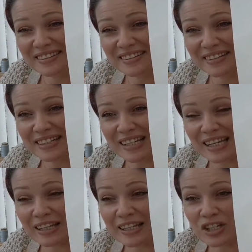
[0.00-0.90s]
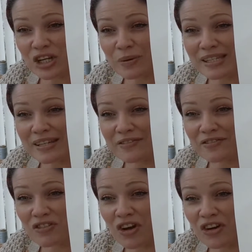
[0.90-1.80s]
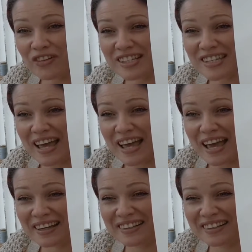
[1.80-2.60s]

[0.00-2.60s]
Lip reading: His little intuitive drawings there.